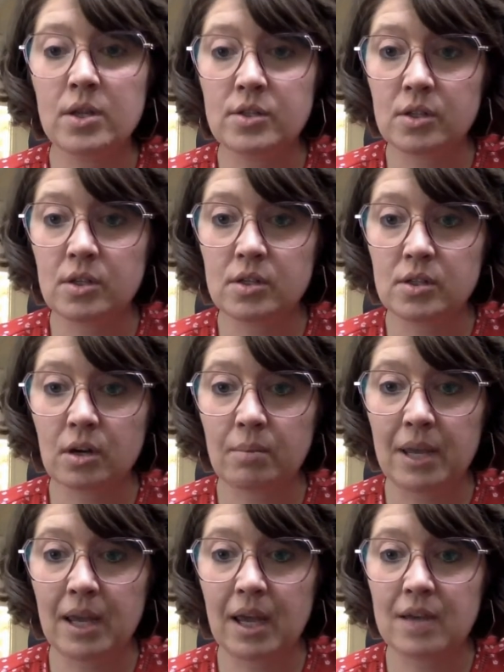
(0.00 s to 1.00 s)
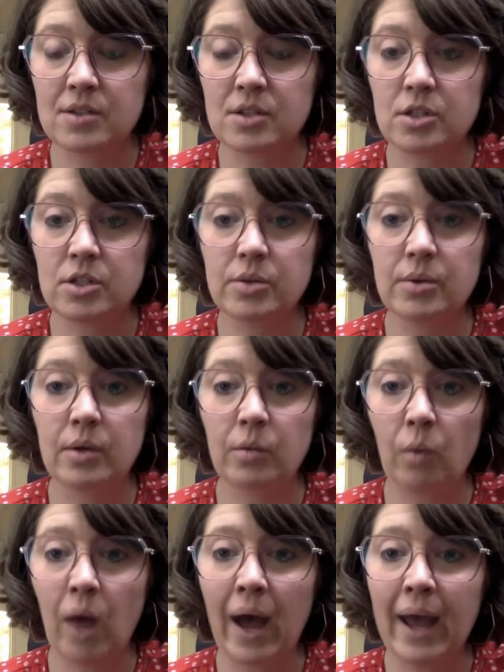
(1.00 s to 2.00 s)
students are being asked to do and
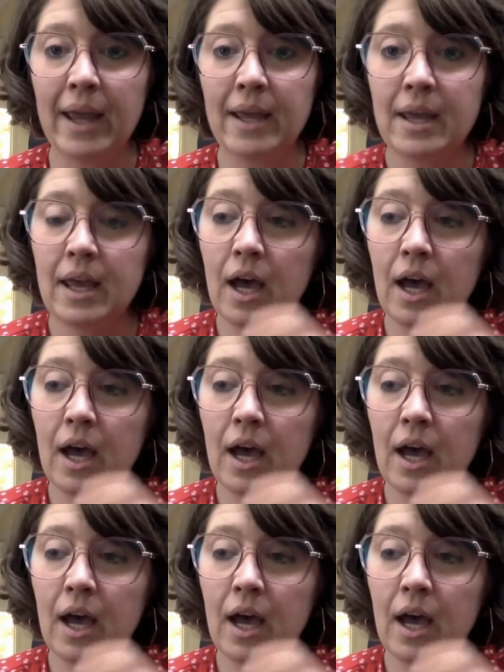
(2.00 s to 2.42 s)
why.